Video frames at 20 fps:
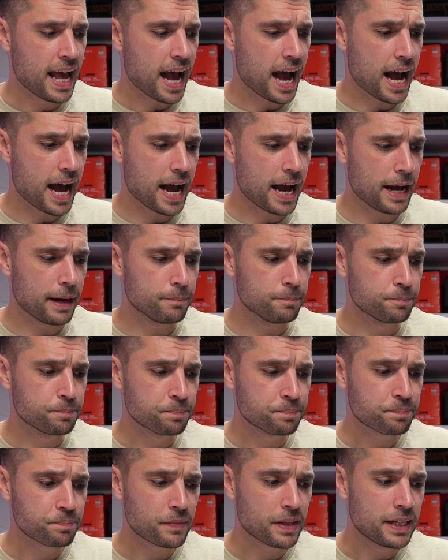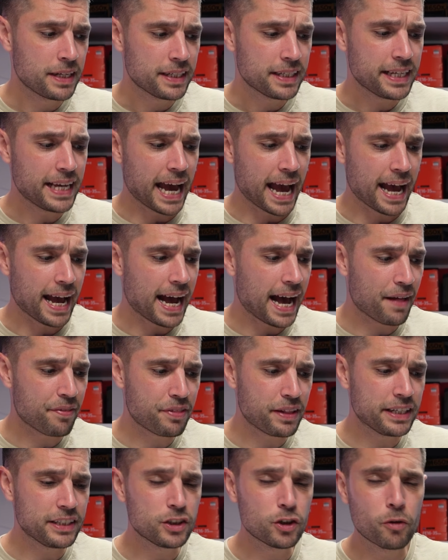Yeah, I
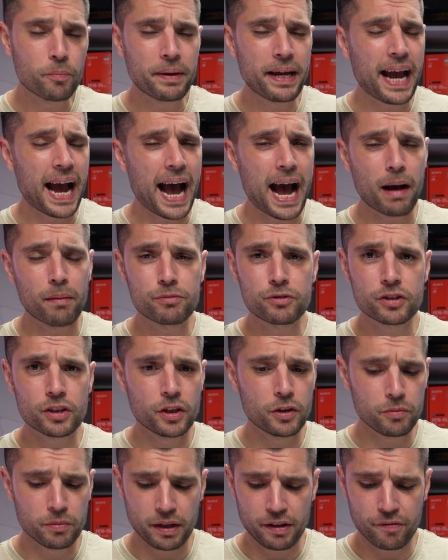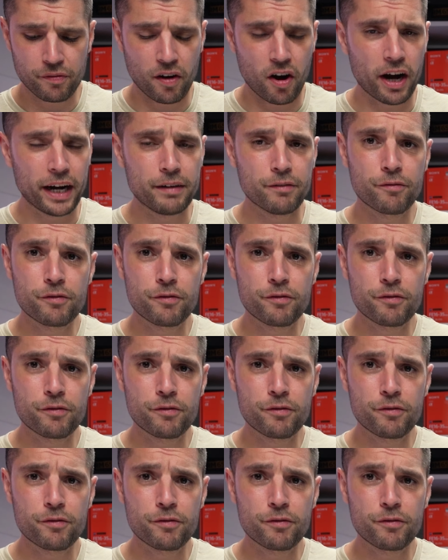think you'll be absolutely fine.